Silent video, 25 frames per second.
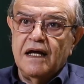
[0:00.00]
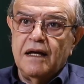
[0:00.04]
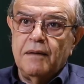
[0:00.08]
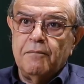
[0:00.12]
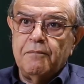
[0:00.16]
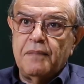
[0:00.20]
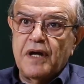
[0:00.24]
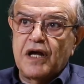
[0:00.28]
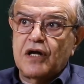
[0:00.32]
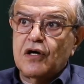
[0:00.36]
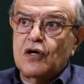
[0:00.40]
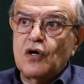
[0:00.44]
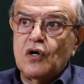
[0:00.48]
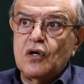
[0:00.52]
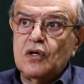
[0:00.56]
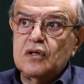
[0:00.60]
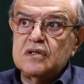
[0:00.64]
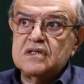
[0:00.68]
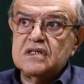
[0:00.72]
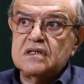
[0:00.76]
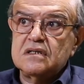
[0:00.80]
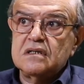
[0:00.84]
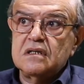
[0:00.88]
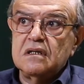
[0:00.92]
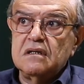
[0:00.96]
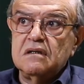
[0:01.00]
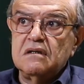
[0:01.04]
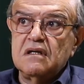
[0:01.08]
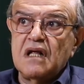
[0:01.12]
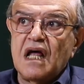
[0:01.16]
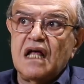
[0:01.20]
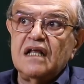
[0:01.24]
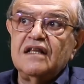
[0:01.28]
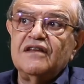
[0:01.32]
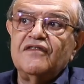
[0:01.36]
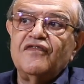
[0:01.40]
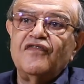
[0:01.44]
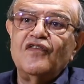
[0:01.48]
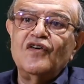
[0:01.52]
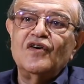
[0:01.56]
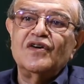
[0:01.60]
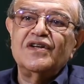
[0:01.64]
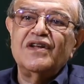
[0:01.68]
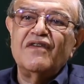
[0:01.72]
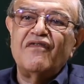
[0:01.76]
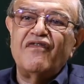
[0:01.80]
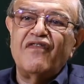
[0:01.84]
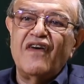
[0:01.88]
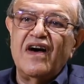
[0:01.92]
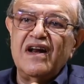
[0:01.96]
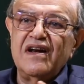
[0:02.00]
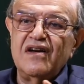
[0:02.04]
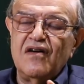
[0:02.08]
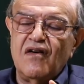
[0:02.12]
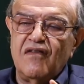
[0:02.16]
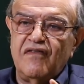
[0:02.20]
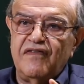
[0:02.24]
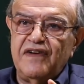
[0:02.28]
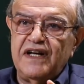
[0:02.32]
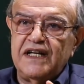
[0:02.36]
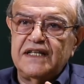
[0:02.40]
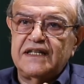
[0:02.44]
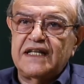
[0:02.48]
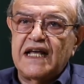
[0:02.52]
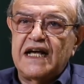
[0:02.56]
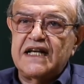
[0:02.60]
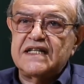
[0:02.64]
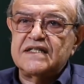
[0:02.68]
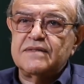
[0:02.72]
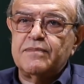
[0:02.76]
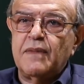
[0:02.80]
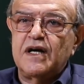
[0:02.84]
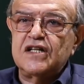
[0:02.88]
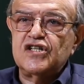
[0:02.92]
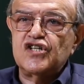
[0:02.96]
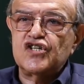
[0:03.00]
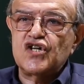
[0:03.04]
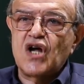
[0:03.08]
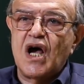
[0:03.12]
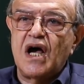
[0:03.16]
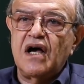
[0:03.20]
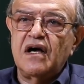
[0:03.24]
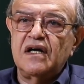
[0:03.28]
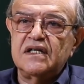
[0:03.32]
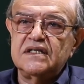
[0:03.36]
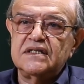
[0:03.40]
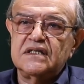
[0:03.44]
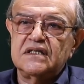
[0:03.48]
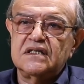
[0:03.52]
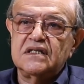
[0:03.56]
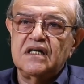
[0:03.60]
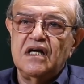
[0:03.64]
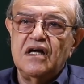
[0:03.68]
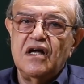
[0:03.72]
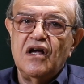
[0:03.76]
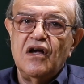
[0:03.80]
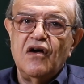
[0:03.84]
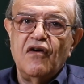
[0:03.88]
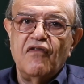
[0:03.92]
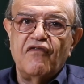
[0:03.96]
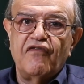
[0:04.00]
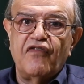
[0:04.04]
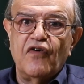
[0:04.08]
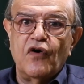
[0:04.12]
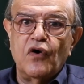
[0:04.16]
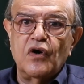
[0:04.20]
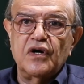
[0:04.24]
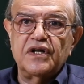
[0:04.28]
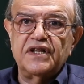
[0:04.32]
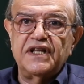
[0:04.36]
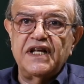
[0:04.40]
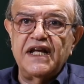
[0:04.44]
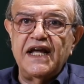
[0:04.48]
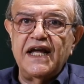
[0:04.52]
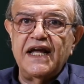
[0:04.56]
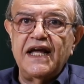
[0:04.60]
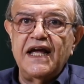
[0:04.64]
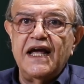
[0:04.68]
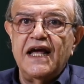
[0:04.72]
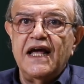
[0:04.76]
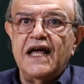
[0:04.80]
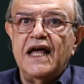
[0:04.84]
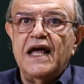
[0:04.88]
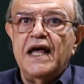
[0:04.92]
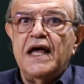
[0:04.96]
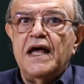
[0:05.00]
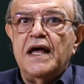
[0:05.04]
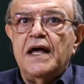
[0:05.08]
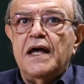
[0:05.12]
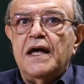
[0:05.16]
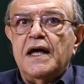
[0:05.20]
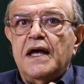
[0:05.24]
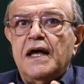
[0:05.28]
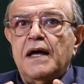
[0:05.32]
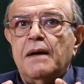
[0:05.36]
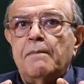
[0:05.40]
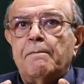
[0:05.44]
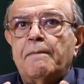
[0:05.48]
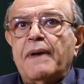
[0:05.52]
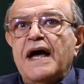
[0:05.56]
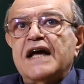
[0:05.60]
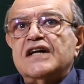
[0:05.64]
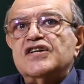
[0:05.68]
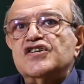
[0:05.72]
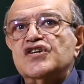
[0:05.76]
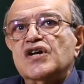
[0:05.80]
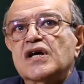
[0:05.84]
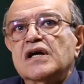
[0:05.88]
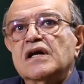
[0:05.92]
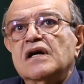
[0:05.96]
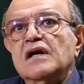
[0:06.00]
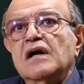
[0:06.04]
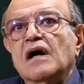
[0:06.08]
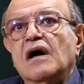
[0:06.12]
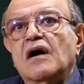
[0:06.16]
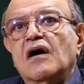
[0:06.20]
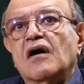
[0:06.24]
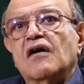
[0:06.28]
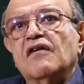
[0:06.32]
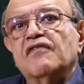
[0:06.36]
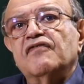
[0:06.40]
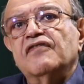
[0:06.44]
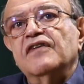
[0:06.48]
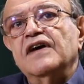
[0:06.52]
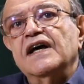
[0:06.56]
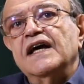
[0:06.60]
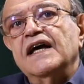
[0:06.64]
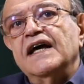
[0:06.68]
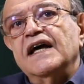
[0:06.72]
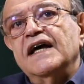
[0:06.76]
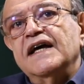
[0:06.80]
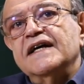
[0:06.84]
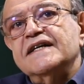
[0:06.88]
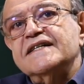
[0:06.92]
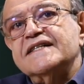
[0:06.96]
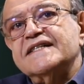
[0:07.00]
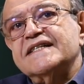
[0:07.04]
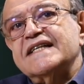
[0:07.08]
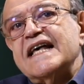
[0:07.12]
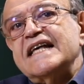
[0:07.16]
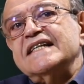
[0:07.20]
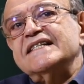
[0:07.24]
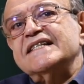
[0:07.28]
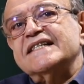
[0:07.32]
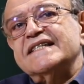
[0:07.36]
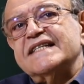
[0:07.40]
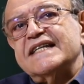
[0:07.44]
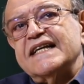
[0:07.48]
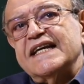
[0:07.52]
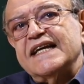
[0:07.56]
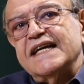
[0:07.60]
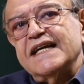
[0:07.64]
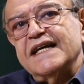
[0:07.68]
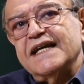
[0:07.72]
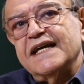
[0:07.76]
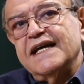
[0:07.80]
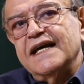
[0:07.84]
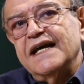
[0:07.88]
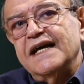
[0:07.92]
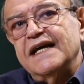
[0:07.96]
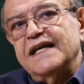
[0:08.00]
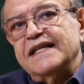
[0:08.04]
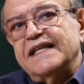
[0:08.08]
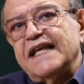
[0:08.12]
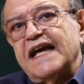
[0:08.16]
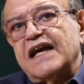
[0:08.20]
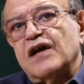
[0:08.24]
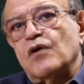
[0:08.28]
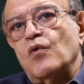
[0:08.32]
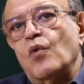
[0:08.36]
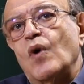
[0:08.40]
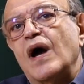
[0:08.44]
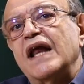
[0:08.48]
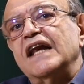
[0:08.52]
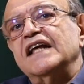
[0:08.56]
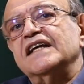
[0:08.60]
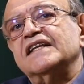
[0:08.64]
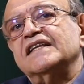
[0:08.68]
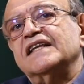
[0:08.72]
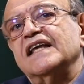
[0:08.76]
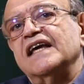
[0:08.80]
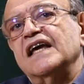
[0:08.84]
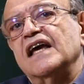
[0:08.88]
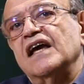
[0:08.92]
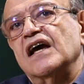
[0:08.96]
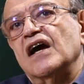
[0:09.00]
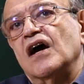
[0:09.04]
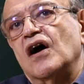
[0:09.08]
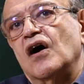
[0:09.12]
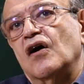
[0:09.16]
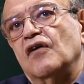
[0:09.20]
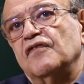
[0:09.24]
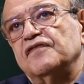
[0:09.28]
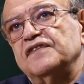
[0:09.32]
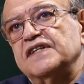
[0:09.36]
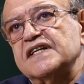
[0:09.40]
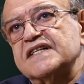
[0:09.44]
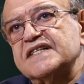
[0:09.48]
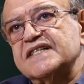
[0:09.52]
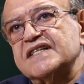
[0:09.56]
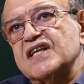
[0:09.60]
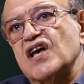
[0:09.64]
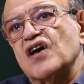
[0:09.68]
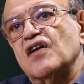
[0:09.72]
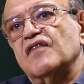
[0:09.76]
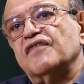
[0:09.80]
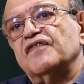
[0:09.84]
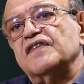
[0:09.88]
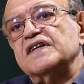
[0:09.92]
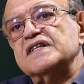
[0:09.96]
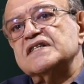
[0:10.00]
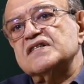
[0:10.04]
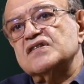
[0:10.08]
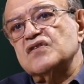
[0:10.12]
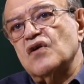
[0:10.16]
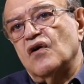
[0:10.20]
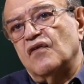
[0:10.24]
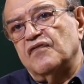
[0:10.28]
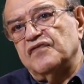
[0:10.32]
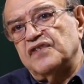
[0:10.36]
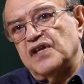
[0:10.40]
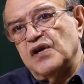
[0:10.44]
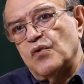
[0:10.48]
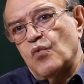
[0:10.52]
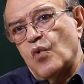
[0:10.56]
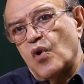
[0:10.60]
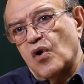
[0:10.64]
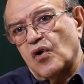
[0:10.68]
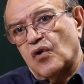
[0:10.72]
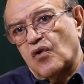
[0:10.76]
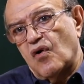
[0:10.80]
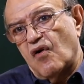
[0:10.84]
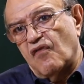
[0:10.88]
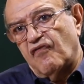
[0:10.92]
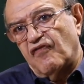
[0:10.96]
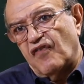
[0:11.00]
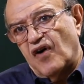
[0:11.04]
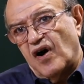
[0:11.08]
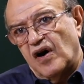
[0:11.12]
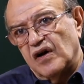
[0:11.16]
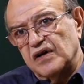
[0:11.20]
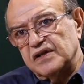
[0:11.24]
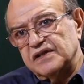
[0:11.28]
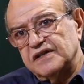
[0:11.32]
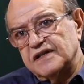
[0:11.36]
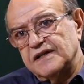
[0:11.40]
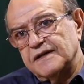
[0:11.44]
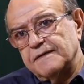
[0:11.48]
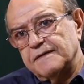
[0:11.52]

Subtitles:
because not for the fun of it as much as for the passion of sensing the quality of the surface of the work of art.